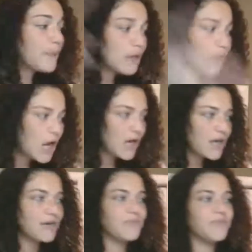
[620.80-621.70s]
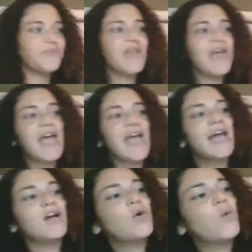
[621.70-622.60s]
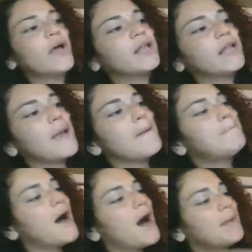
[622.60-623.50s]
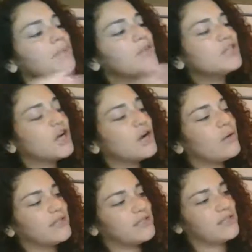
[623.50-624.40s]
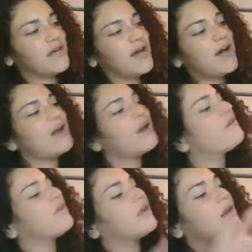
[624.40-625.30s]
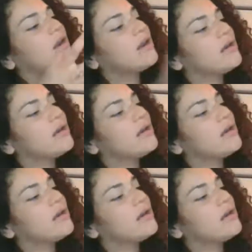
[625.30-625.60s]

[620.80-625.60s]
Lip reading: look." Anna quickly popped the dough into the hot oven,